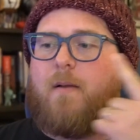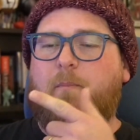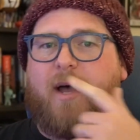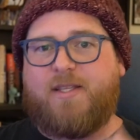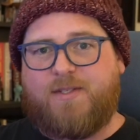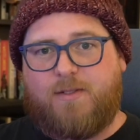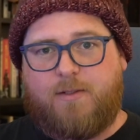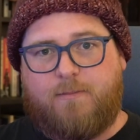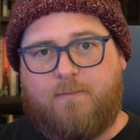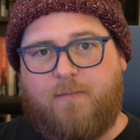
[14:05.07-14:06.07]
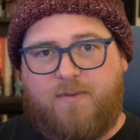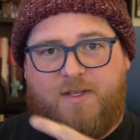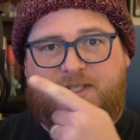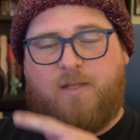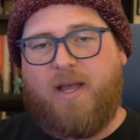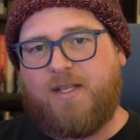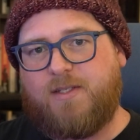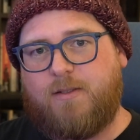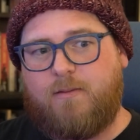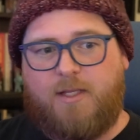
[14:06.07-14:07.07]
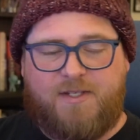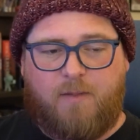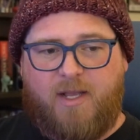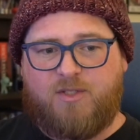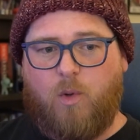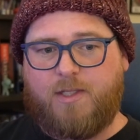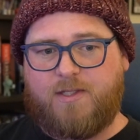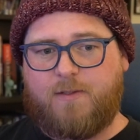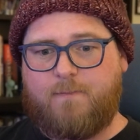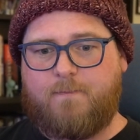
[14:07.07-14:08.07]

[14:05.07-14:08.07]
Best. This is the best. These are the best ones.